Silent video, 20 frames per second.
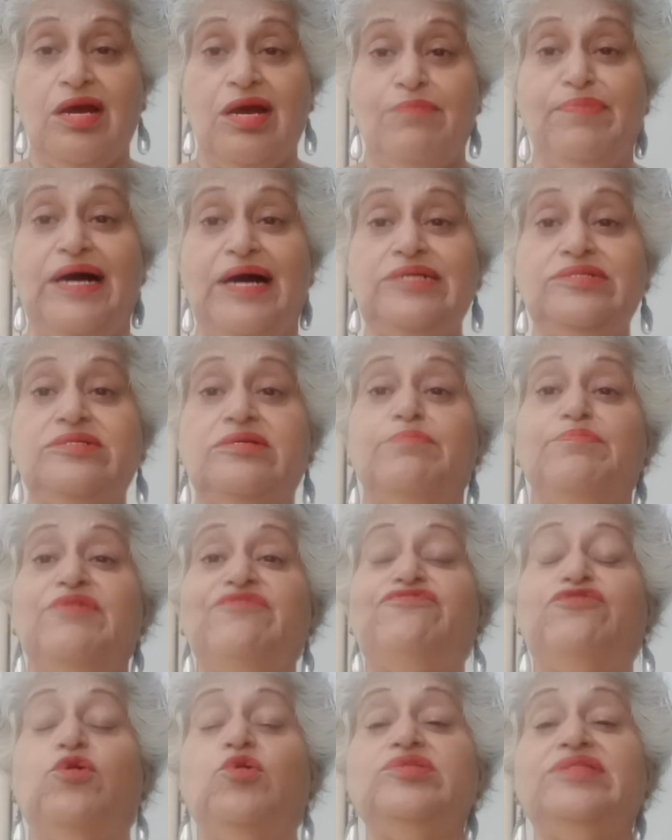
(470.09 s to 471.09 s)
But
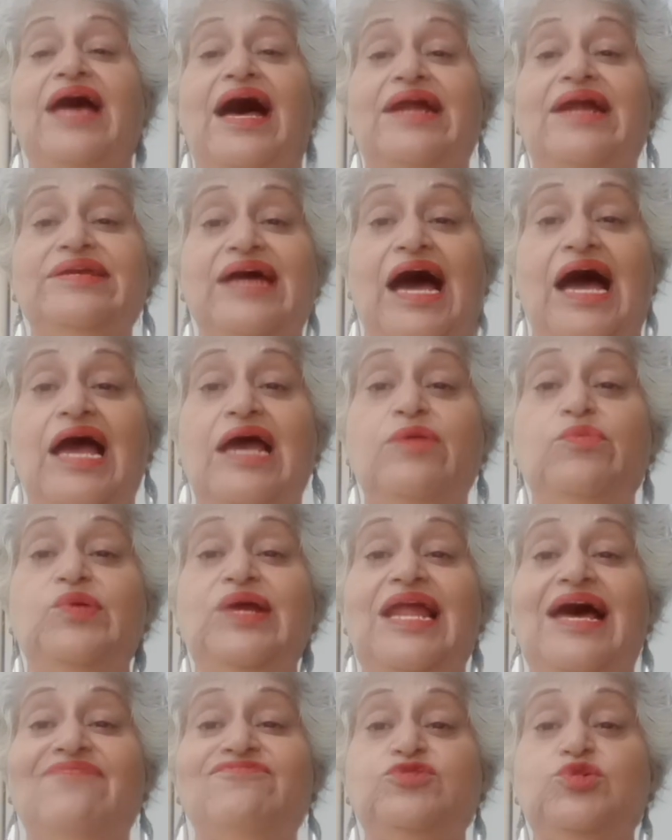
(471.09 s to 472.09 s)
before that, I will
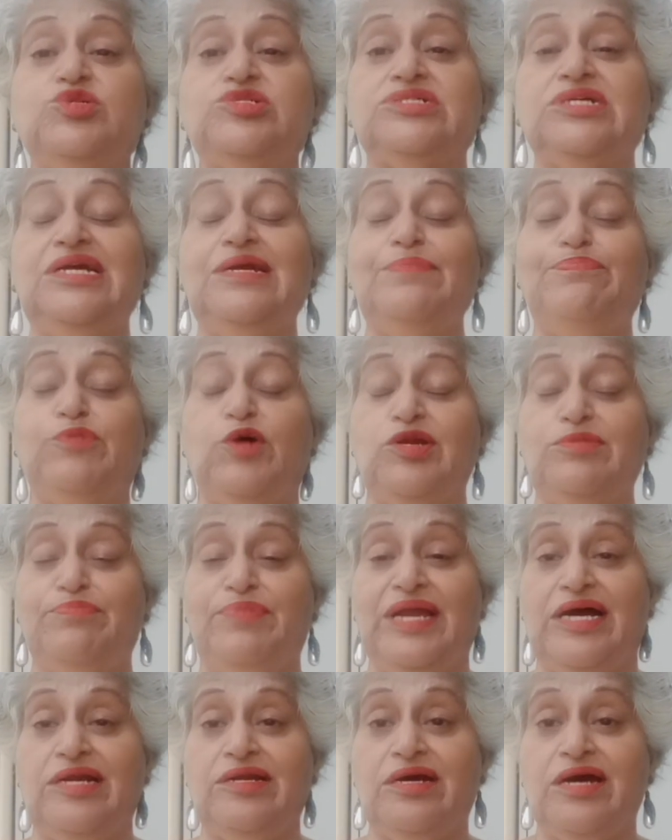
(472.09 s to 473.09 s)
have to sleep on
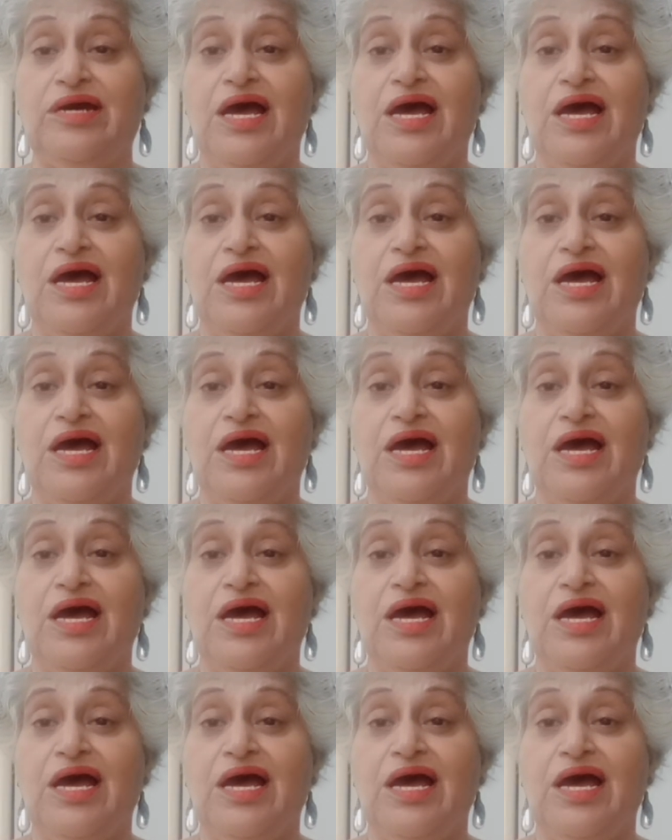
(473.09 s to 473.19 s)
blood.